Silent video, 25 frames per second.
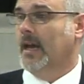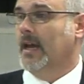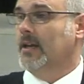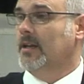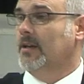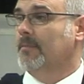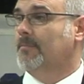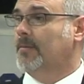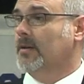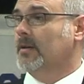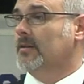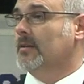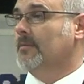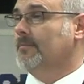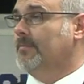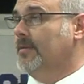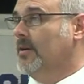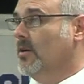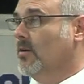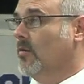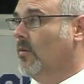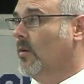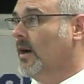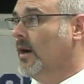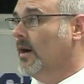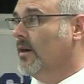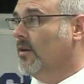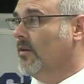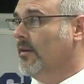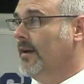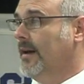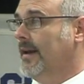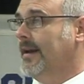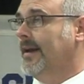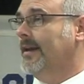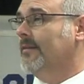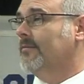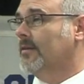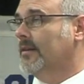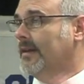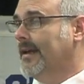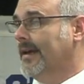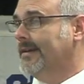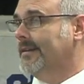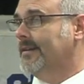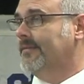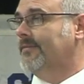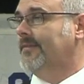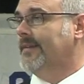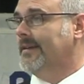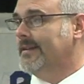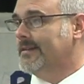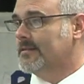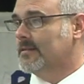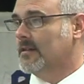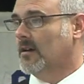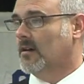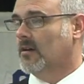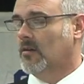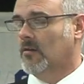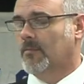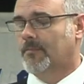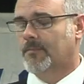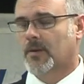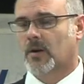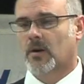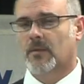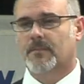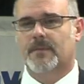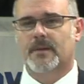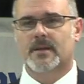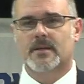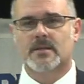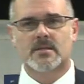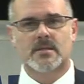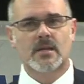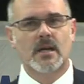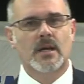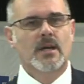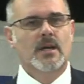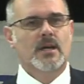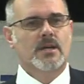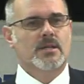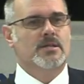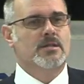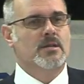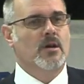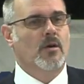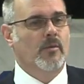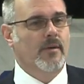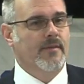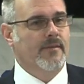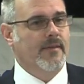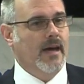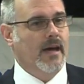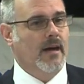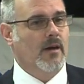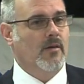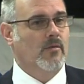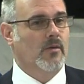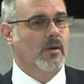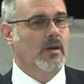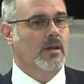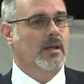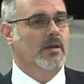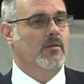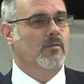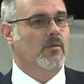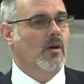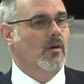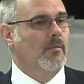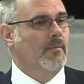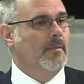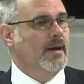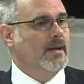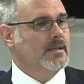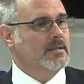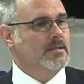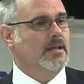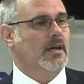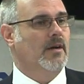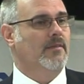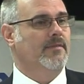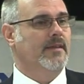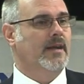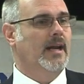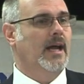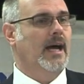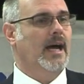and you put the pure water in it. Well, that defeats the whole purpose. So we've got a really robust health